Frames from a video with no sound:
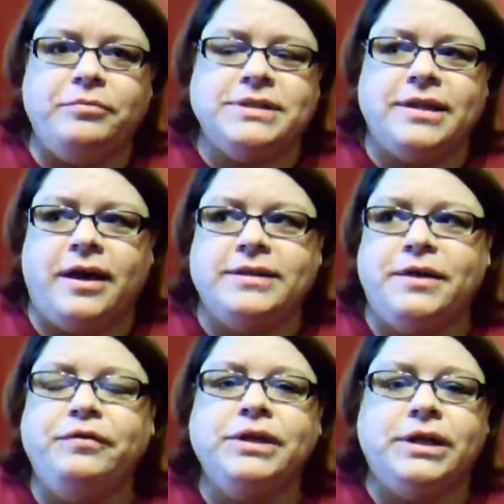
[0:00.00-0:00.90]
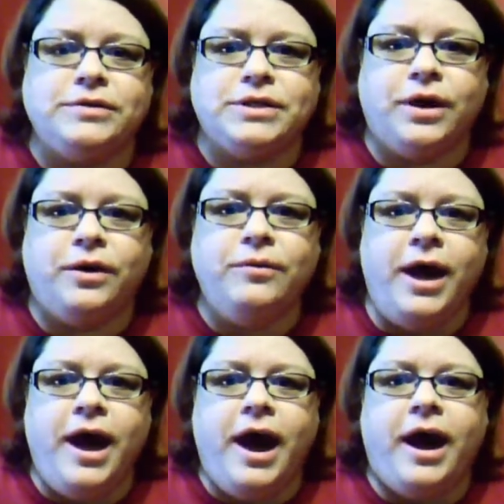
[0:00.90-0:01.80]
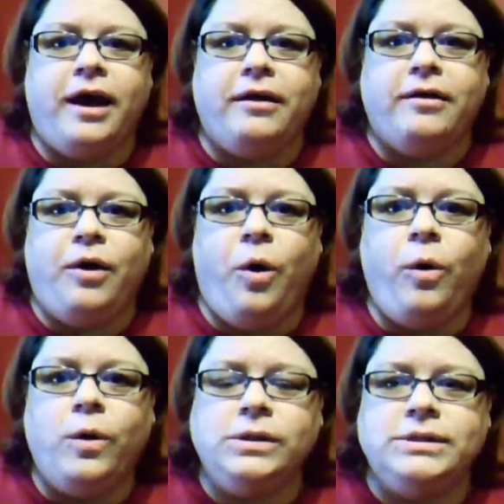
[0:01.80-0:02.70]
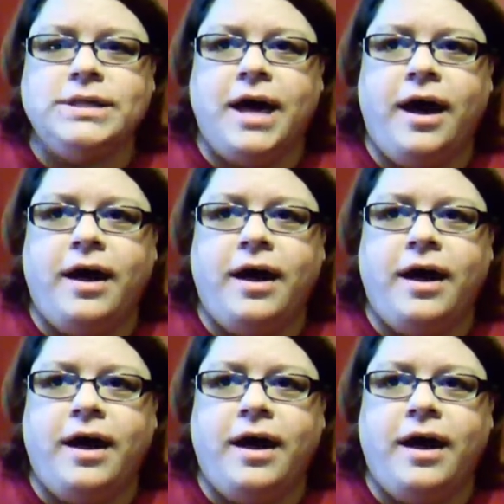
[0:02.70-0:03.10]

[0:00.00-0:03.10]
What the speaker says: it was several years ago. Our old